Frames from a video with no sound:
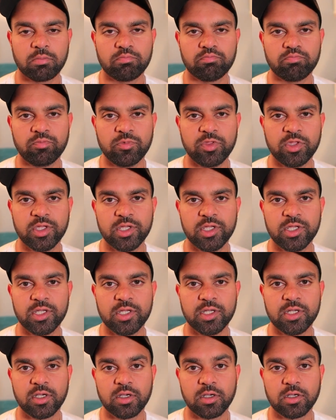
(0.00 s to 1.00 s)

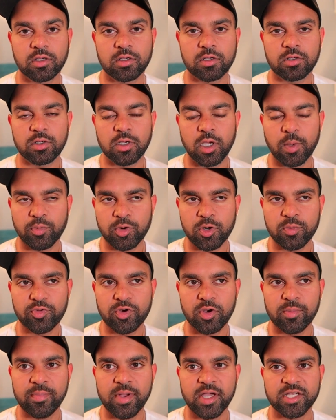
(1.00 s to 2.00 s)
the
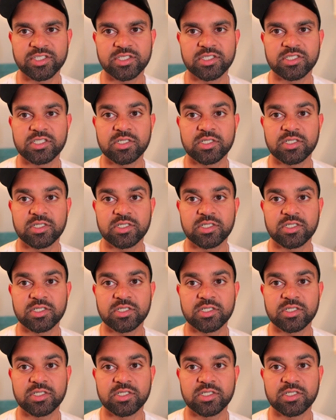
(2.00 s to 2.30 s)
appropriate measures